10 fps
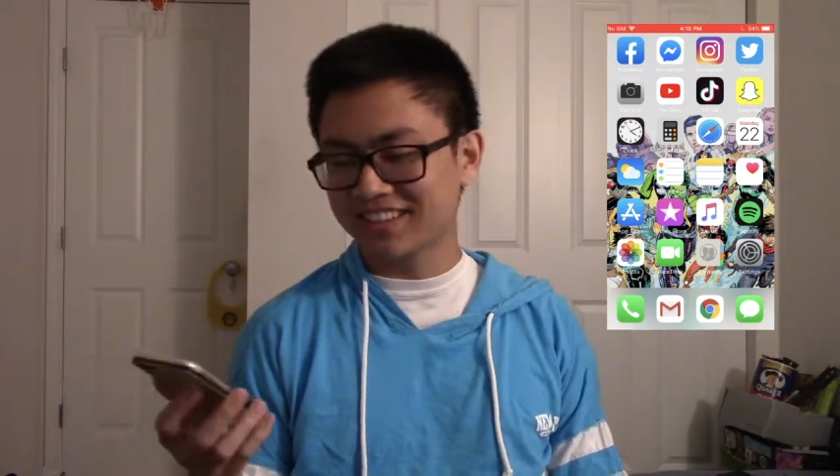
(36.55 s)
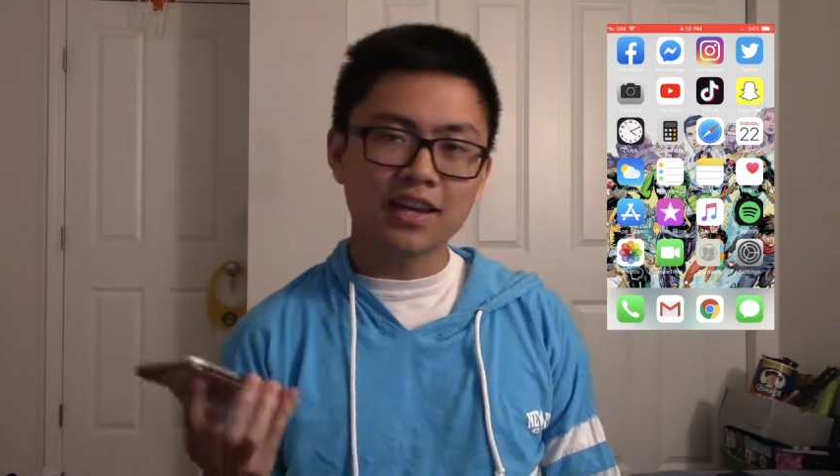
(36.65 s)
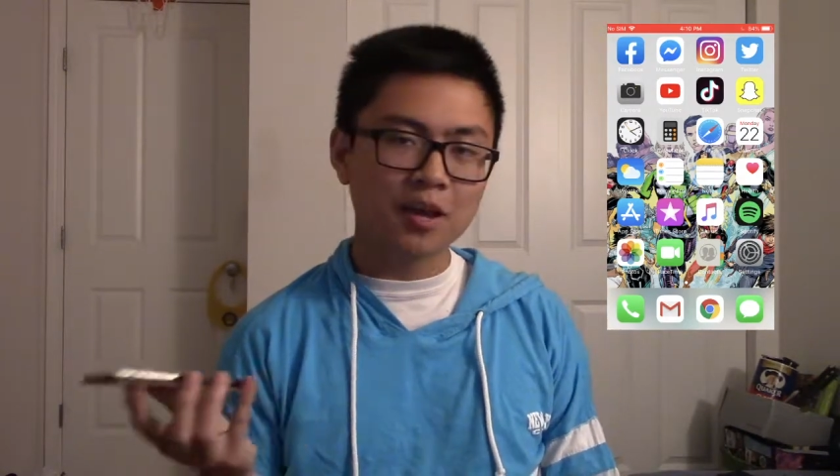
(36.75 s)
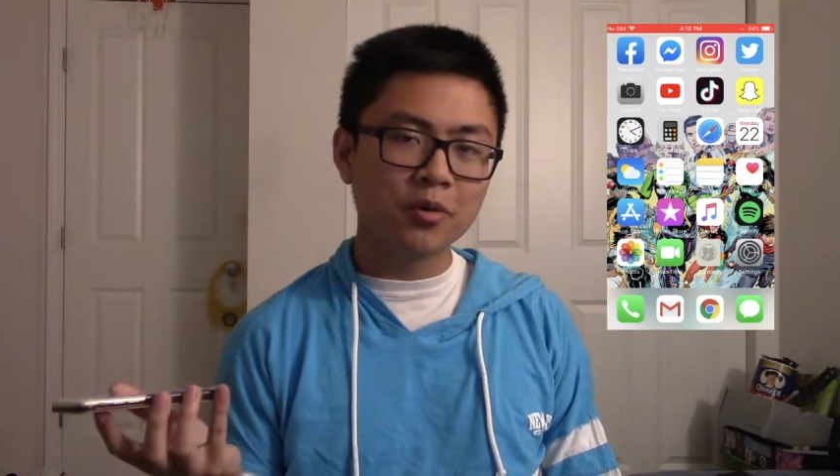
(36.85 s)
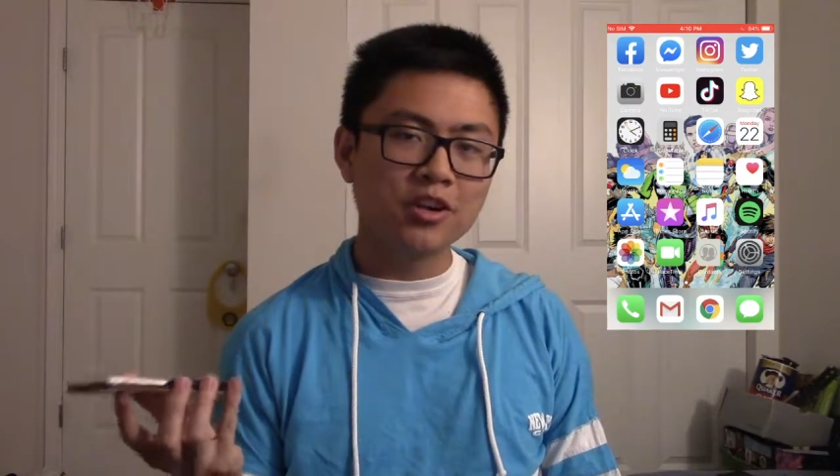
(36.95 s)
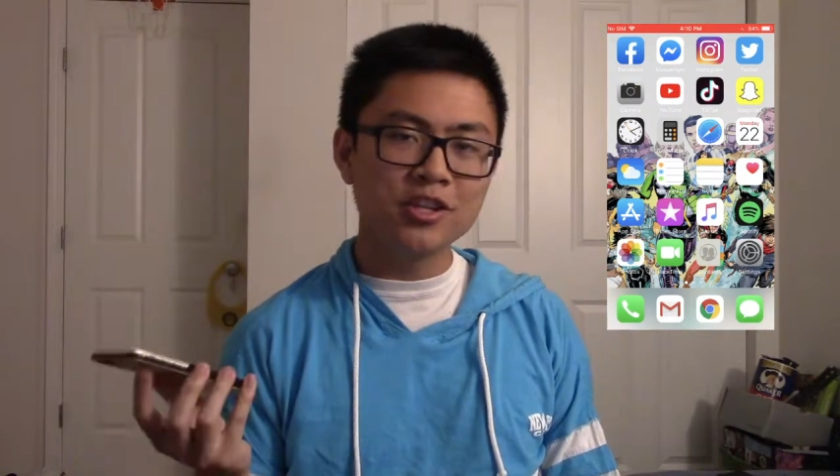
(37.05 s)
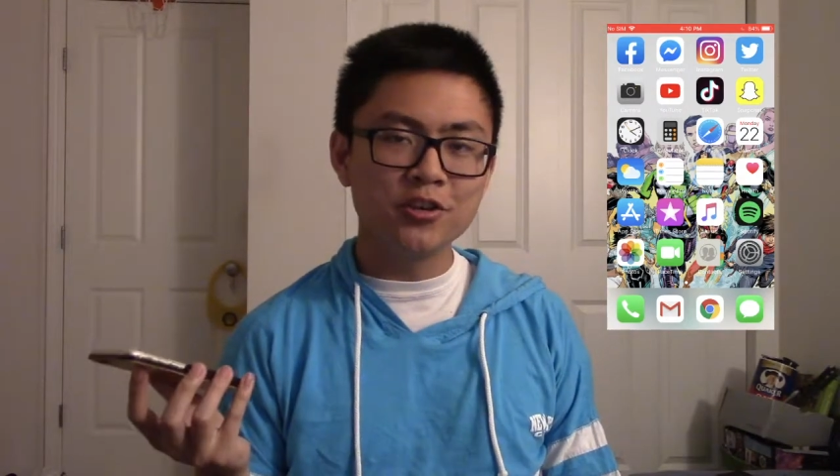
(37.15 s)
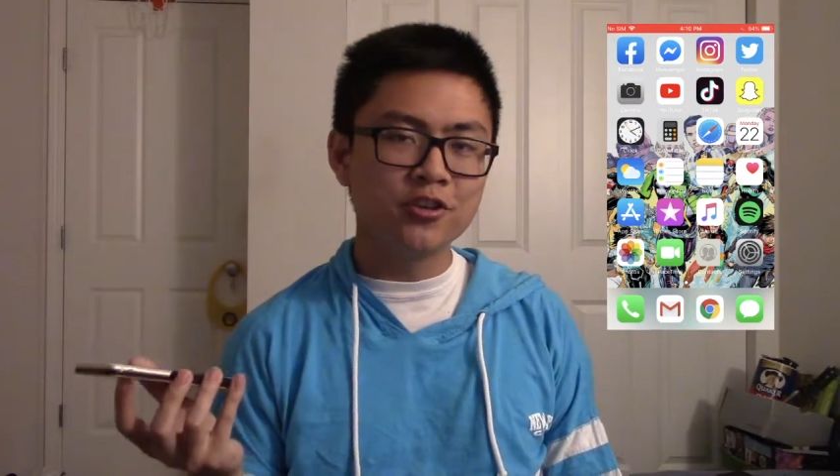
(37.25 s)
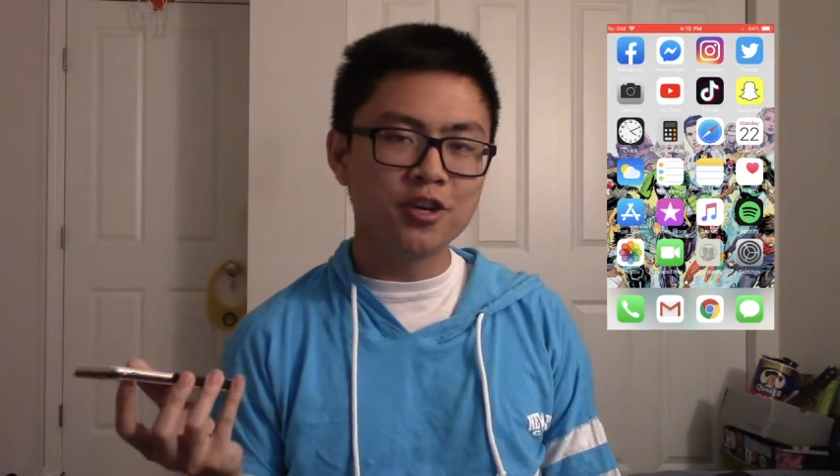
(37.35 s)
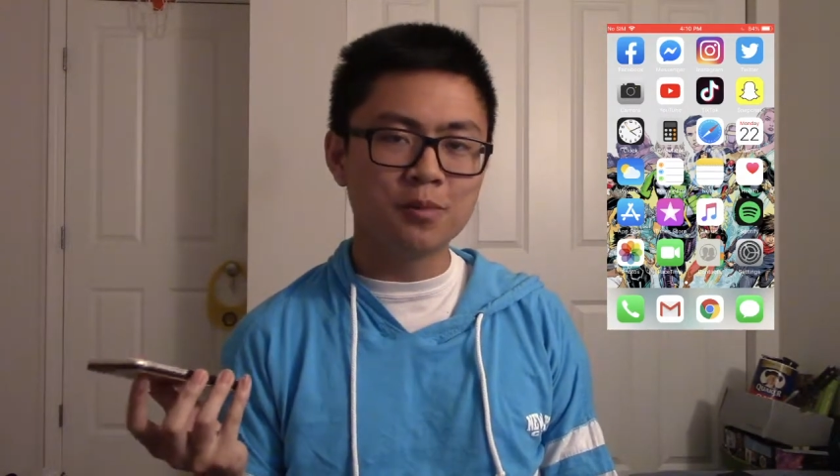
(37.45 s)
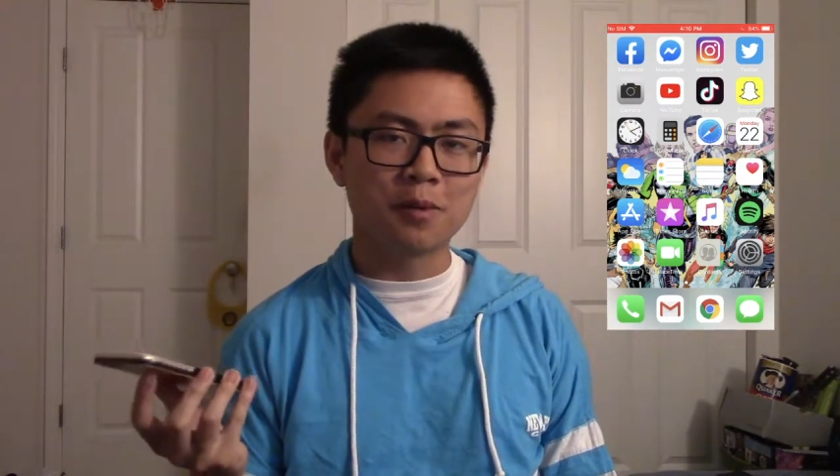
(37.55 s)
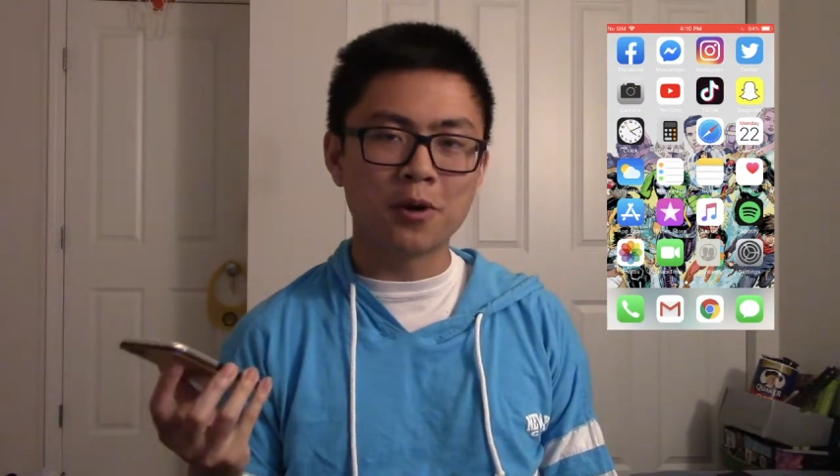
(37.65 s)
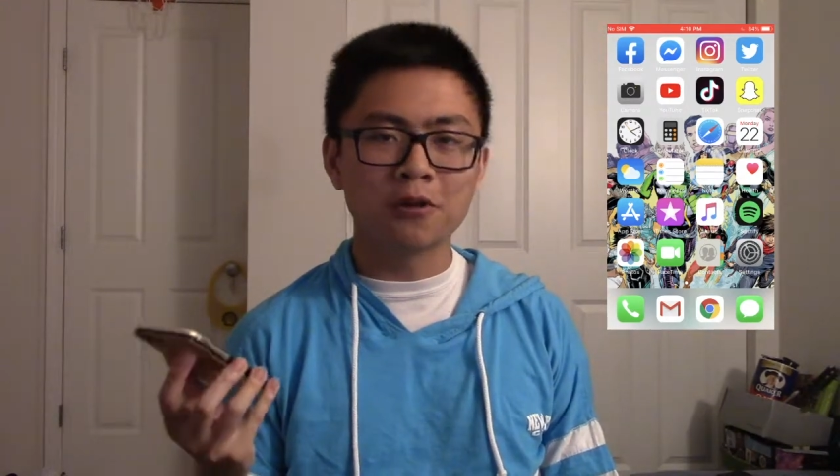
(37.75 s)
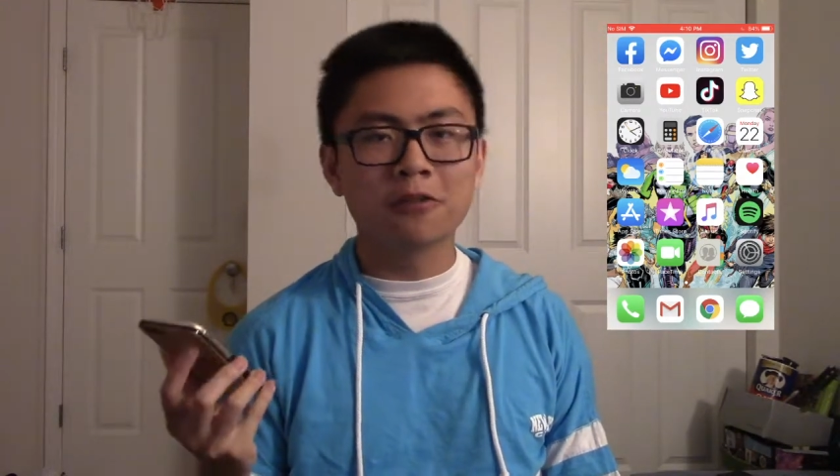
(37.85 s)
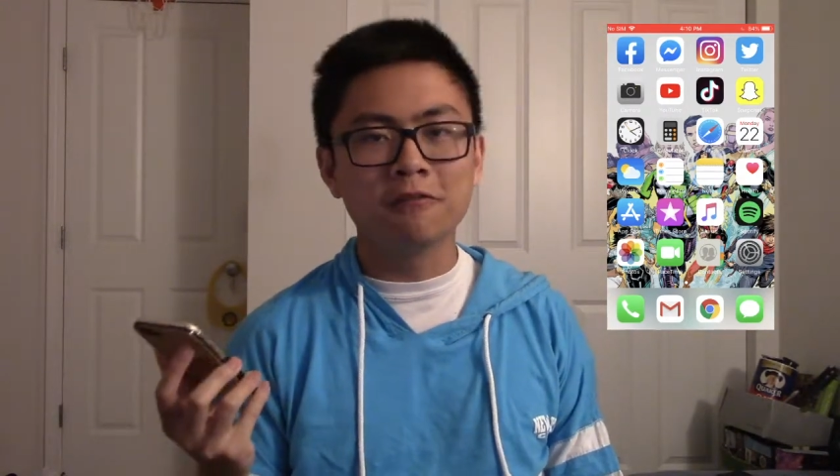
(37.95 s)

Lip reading: Camera and YouTube are both